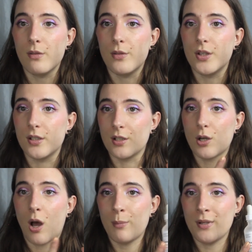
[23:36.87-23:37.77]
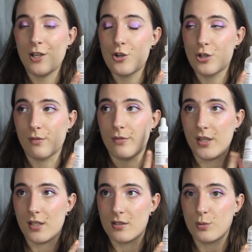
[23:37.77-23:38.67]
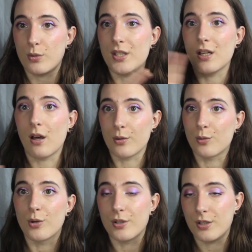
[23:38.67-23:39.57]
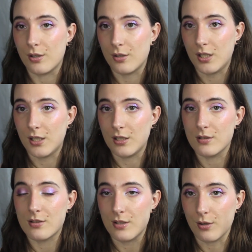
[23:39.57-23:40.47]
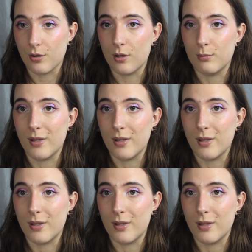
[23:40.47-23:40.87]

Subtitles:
the combination of this with the other Ordinary serum,